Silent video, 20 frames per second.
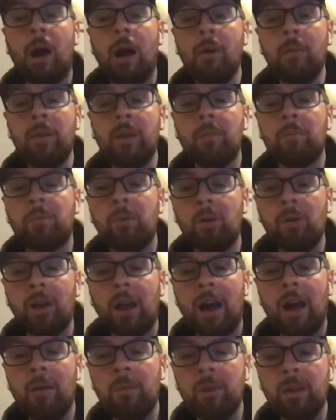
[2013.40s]
I'll be
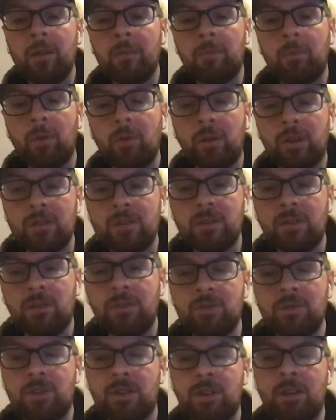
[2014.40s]
a
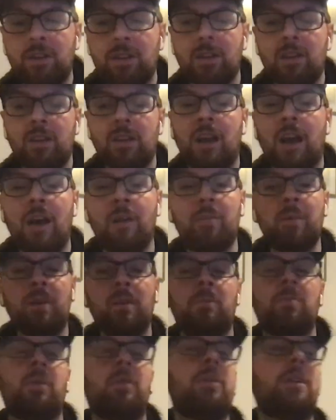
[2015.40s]
broken soldier.
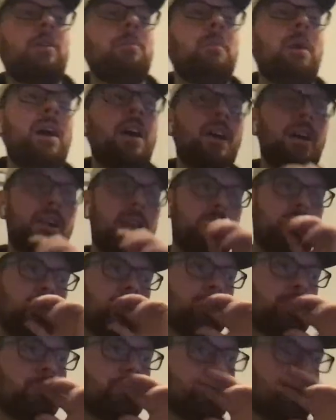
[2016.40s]
I'll be a broken
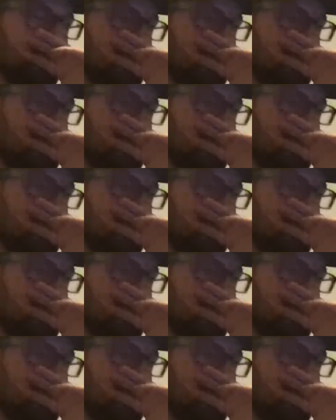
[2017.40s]
man.